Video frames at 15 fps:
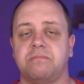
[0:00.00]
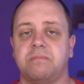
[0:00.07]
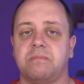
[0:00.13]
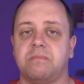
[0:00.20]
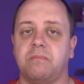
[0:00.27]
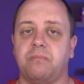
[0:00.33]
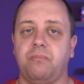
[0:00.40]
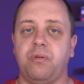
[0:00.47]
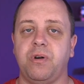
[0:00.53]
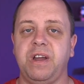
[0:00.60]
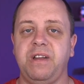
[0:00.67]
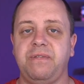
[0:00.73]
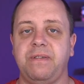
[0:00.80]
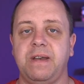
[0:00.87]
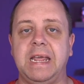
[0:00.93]

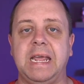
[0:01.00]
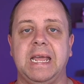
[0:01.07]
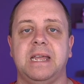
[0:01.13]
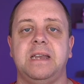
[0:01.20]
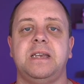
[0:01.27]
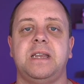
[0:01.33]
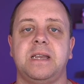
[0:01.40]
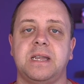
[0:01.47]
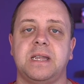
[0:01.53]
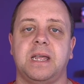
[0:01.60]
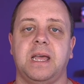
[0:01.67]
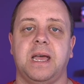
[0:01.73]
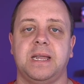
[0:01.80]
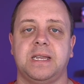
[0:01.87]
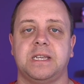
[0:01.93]
briefly hinted
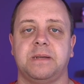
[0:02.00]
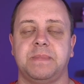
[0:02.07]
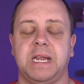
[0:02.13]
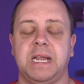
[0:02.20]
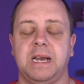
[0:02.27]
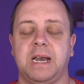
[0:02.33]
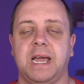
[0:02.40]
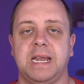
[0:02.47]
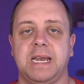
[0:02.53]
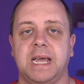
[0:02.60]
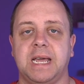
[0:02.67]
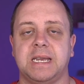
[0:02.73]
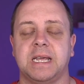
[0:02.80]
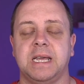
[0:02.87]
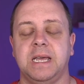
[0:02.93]
at something like
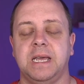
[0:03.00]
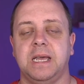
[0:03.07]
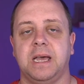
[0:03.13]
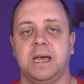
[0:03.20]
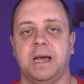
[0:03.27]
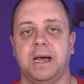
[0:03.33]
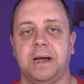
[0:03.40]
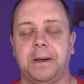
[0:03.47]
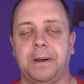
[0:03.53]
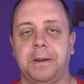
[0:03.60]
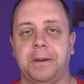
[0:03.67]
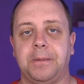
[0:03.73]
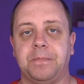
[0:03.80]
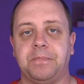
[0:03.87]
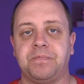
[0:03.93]
that
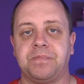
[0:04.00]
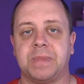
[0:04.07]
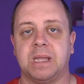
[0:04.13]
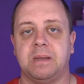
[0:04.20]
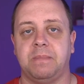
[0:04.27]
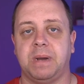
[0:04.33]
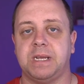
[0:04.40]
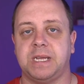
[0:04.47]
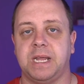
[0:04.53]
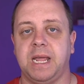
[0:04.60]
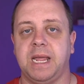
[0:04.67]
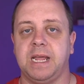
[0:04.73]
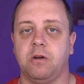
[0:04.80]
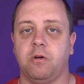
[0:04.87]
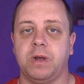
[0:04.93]
by
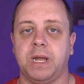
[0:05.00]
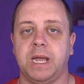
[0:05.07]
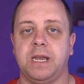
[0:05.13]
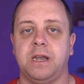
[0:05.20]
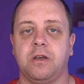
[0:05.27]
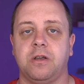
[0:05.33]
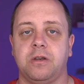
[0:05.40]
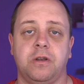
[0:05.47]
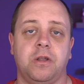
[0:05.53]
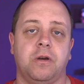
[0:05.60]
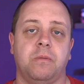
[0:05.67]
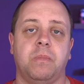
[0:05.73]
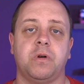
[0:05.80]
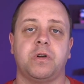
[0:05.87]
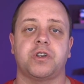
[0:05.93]
saying, okay,
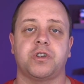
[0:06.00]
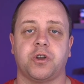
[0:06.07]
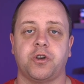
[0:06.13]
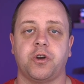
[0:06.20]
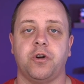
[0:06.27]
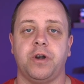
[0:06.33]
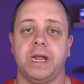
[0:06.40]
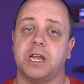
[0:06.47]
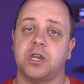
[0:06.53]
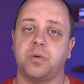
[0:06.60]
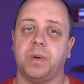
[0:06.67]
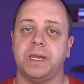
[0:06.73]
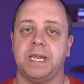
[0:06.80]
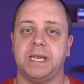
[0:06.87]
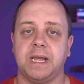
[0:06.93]
the motors are turning at
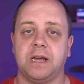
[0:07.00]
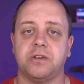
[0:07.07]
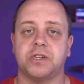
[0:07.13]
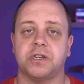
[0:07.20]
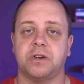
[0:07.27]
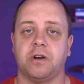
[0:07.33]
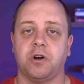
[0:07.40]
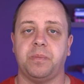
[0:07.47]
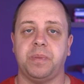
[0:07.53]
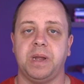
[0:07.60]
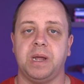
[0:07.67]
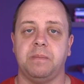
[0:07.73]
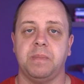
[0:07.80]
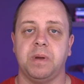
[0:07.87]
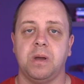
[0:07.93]
20,000
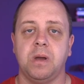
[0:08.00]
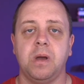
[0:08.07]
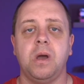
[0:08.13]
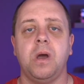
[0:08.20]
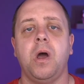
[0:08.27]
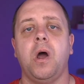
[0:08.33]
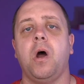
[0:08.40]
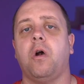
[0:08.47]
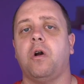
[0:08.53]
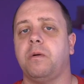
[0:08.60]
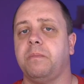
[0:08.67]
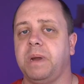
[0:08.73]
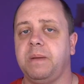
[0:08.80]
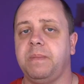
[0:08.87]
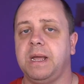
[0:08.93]
RPM
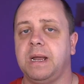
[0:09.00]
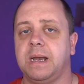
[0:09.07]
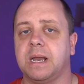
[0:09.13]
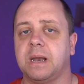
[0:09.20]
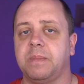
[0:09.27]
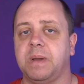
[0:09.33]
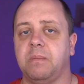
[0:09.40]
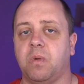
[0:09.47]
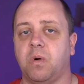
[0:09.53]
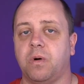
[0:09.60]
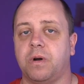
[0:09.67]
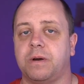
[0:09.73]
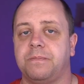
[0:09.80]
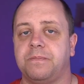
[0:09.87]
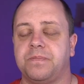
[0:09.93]
or maybe a little bit
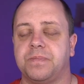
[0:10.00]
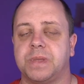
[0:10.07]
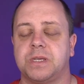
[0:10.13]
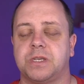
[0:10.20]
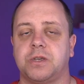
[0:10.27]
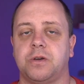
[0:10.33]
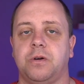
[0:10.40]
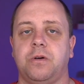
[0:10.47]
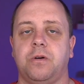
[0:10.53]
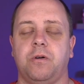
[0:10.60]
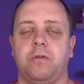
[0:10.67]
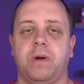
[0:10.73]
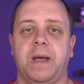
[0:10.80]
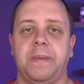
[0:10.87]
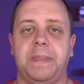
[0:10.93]
more.
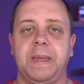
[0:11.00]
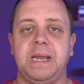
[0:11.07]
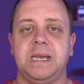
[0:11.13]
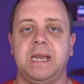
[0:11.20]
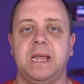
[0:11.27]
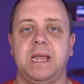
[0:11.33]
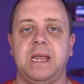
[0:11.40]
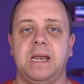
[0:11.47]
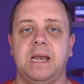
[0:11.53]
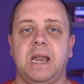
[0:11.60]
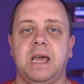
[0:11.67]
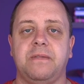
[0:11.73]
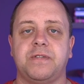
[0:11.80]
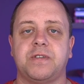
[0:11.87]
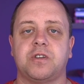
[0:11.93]
So I think they
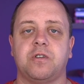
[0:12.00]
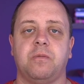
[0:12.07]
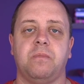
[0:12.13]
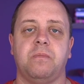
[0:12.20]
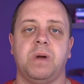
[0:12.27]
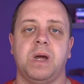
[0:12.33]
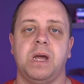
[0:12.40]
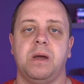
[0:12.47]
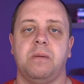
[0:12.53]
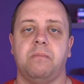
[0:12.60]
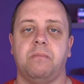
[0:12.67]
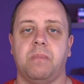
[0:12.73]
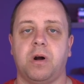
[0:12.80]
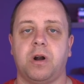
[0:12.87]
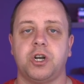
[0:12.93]
left some
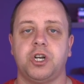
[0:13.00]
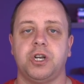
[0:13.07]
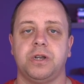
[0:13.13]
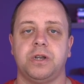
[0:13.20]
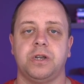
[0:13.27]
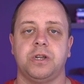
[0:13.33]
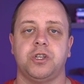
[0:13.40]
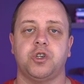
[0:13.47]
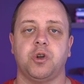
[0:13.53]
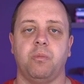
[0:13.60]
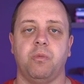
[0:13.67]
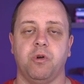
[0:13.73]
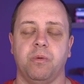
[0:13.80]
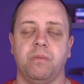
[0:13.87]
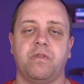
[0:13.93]
margin,
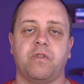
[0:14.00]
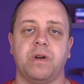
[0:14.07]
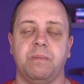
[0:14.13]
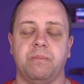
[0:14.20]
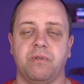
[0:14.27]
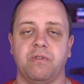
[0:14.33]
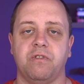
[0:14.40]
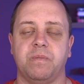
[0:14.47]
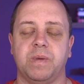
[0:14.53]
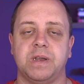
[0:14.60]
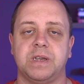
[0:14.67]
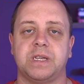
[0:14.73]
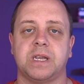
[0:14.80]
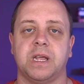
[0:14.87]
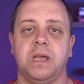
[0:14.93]
some room for
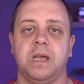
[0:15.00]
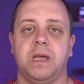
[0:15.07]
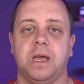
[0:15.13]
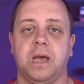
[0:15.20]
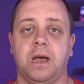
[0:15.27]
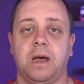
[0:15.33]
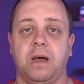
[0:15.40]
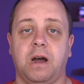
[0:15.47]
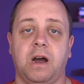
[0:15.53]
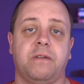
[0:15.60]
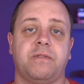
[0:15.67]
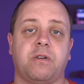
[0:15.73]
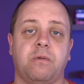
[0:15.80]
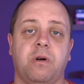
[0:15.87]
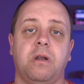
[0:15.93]
improvements.
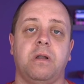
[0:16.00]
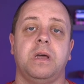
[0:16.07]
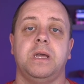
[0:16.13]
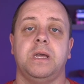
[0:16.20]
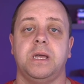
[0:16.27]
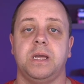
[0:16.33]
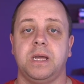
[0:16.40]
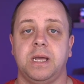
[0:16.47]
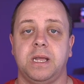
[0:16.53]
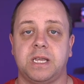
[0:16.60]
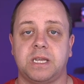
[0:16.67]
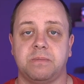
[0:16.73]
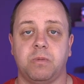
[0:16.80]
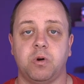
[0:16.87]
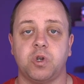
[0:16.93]
After all,
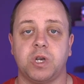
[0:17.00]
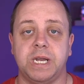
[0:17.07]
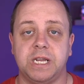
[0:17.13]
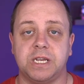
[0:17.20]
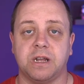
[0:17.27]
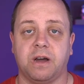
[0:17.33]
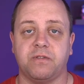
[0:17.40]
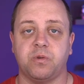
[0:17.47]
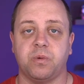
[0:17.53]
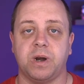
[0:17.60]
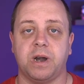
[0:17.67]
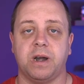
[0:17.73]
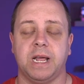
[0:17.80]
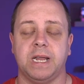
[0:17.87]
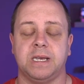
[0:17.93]
it's mostly
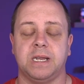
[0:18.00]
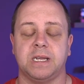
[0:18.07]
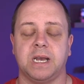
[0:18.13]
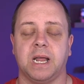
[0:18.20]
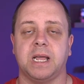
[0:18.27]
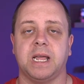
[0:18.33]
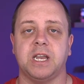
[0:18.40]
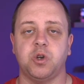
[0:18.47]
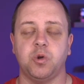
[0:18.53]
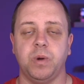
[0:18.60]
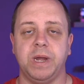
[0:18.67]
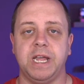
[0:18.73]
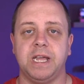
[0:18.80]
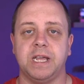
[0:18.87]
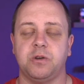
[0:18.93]
software and Tesla can
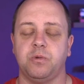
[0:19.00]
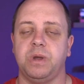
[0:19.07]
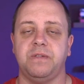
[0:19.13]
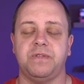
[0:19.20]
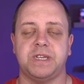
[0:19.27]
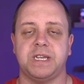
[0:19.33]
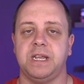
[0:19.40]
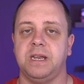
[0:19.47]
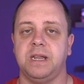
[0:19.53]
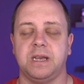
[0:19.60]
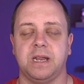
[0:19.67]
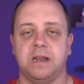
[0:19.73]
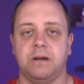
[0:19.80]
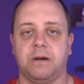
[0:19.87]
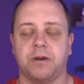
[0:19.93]
tweak it. We've seen
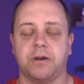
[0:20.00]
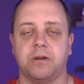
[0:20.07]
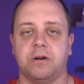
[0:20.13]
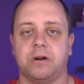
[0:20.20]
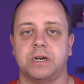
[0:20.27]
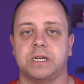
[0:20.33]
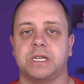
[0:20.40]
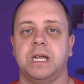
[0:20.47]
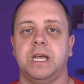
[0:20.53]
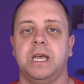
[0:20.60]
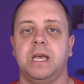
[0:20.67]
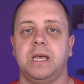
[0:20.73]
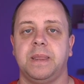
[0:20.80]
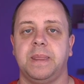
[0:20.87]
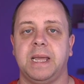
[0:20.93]
it in other cars.
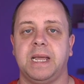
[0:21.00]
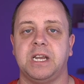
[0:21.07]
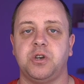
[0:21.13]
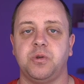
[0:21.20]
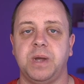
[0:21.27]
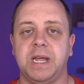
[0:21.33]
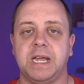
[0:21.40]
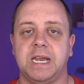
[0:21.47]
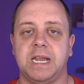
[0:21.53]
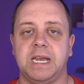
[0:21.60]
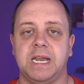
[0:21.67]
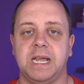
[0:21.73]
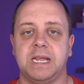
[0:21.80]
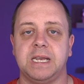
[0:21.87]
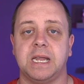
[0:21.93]
They can tweak it
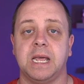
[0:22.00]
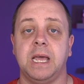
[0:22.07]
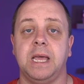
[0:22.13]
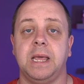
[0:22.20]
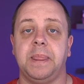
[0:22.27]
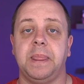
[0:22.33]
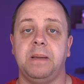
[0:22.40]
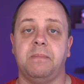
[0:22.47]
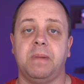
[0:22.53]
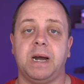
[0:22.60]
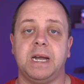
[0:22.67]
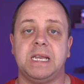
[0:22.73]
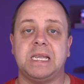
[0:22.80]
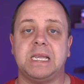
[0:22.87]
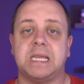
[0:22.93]
in the end. They
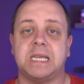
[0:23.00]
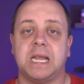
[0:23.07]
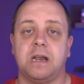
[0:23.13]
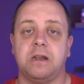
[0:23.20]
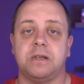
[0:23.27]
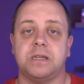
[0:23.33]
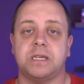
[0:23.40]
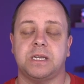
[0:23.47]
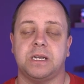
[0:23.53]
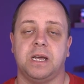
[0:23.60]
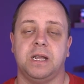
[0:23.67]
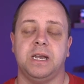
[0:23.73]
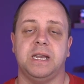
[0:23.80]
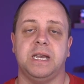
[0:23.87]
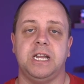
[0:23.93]
might sell us
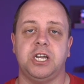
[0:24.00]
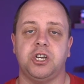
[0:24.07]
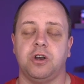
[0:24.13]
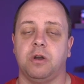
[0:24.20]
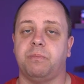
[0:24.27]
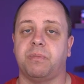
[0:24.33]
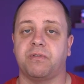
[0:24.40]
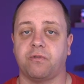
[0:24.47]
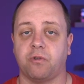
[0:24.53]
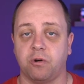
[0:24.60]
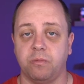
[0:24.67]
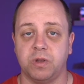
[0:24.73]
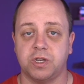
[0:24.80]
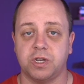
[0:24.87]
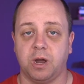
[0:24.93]
an additional
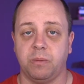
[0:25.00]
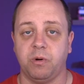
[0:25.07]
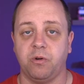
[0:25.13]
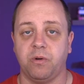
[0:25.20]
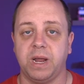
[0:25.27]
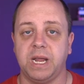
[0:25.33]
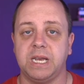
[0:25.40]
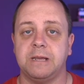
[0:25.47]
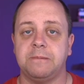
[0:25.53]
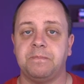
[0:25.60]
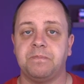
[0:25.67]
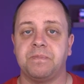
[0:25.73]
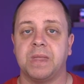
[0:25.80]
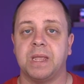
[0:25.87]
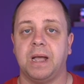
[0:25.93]
performance upgrade,
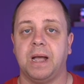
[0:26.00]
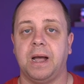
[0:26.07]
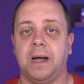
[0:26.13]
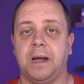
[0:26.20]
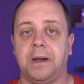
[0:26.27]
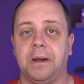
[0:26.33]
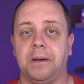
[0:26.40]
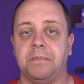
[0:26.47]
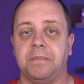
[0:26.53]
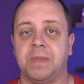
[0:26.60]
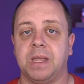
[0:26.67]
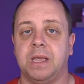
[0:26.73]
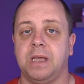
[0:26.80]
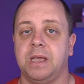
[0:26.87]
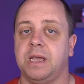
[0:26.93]

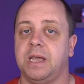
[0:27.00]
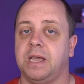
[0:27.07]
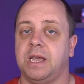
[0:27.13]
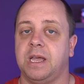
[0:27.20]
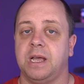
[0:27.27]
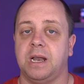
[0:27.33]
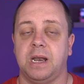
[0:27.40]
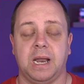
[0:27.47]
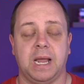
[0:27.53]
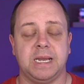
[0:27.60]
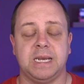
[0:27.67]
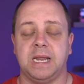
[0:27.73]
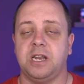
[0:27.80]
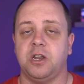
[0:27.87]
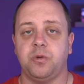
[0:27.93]

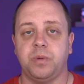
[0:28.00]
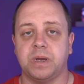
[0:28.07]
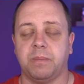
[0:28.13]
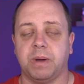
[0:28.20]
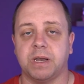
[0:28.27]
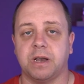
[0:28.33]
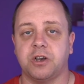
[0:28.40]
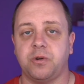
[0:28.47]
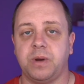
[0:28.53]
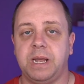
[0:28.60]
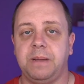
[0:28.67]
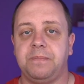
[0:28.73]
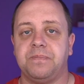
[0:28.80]
like they did with the Model 3.